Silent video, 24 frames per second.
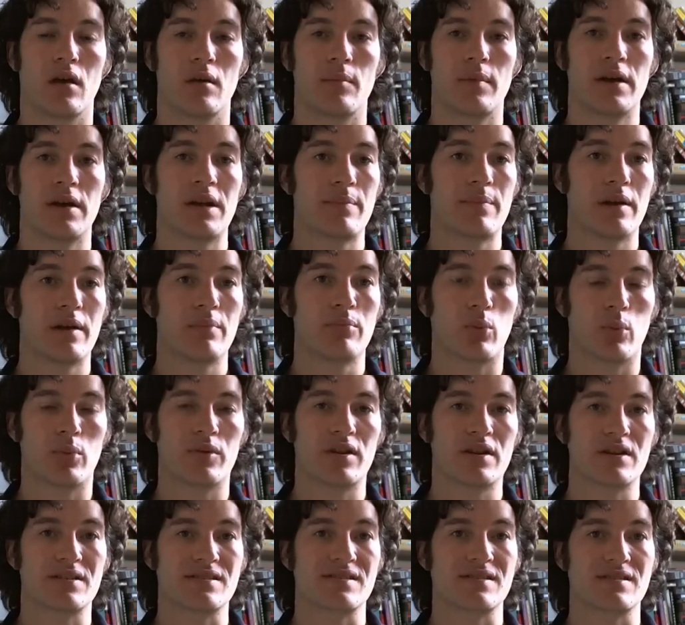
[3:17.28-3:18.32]
Many people
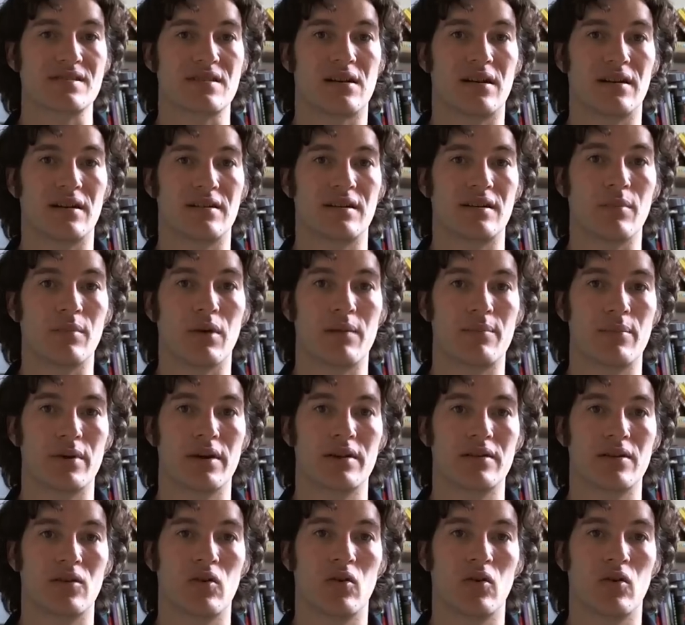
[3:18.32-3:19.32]
within a society might break the